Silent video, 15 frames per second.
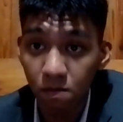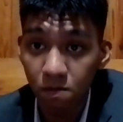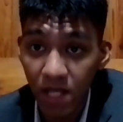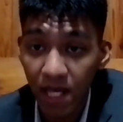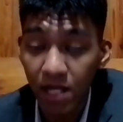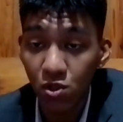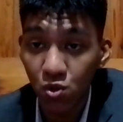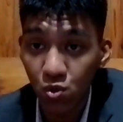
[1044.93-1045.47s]

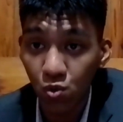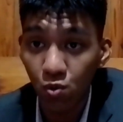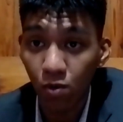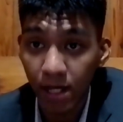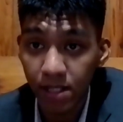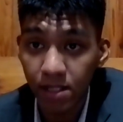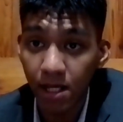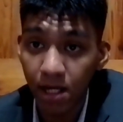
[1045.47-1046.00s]
They knew
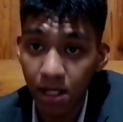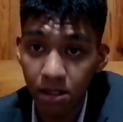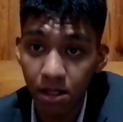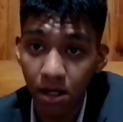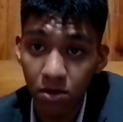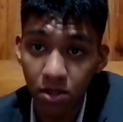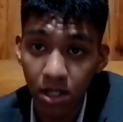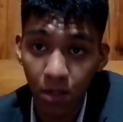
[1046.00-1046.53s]
right then and
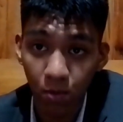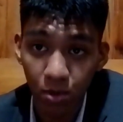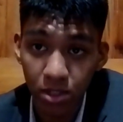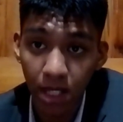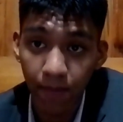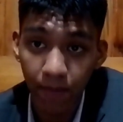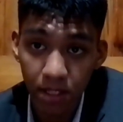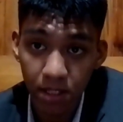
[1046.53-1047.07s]
there that it was
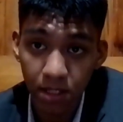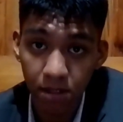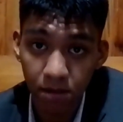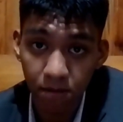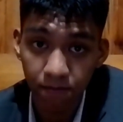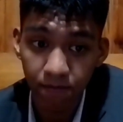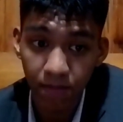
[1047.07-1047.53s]
Emmett Till,